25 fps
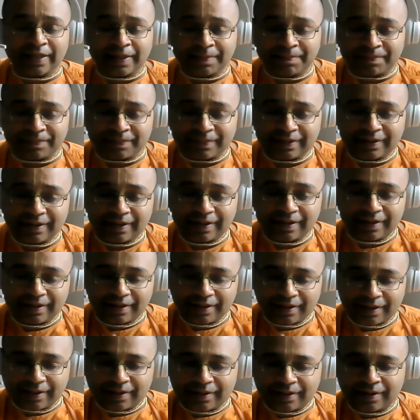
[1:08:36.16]
him.
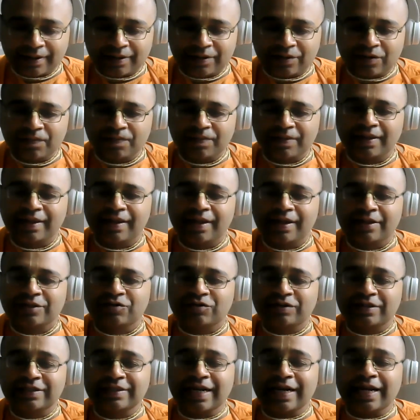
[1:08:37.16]
You know,
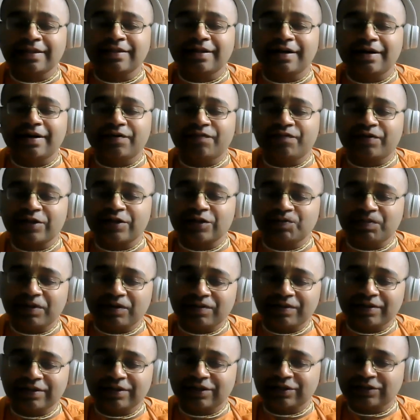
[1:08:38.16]
so this is another difference
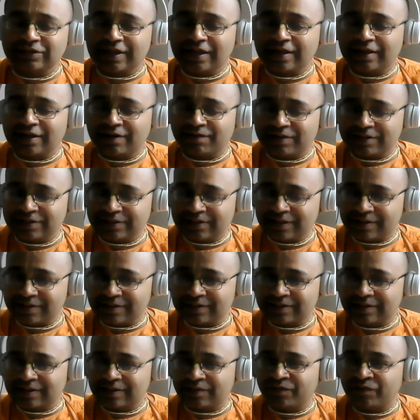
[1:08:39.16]
between Krishna and
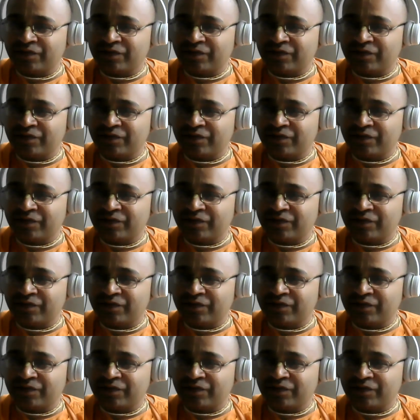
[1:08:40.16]
ourselves.